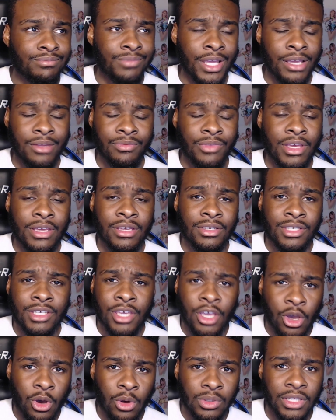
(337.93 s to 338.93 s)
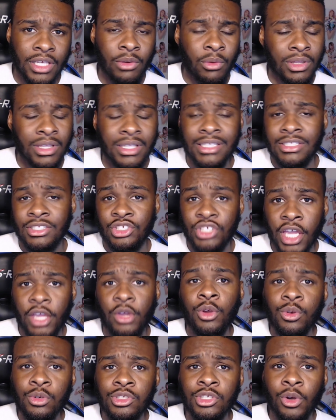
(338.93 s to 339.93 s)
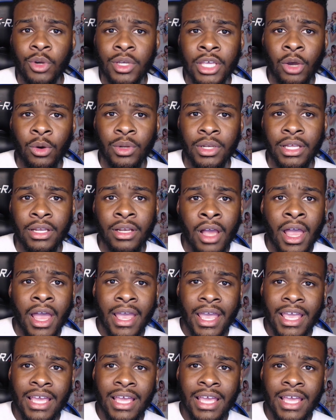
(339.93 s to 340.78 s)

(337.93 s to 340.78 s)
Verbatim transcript: They killed it, or at least Jey Uso killed it